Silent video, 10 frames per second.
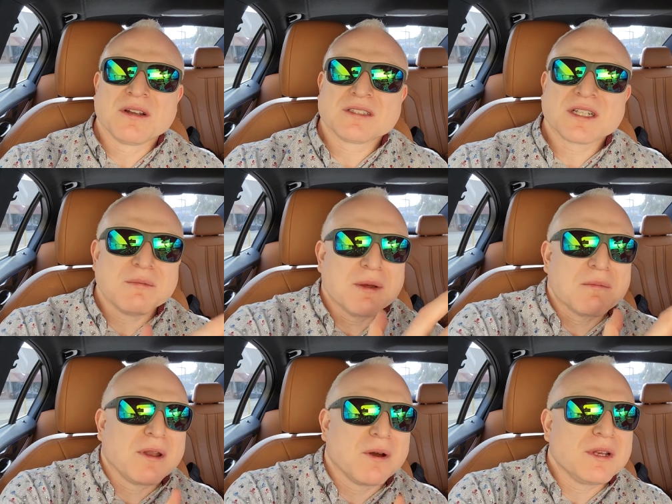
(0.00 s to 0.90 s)
It's going to be
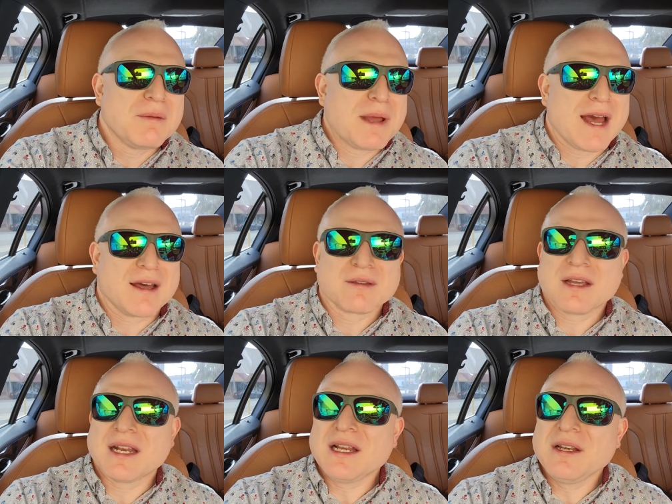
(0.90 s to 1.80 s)
a lonely path,
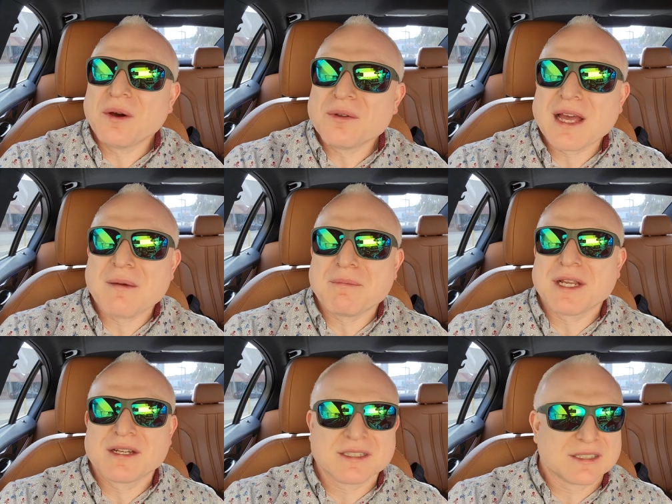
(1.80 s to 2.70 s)
and I know that
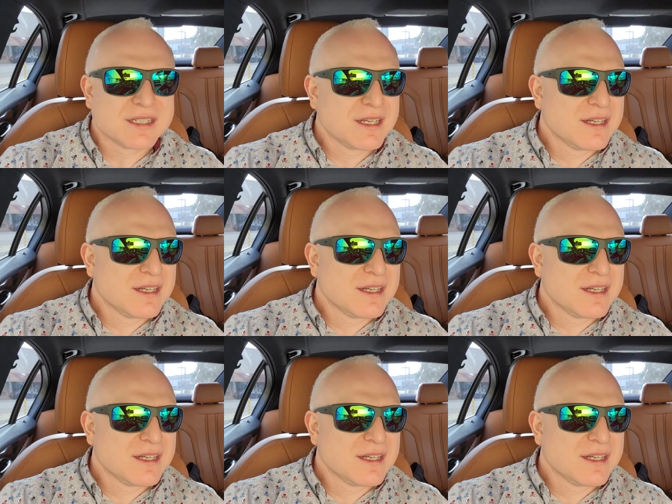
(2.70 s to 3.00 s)
because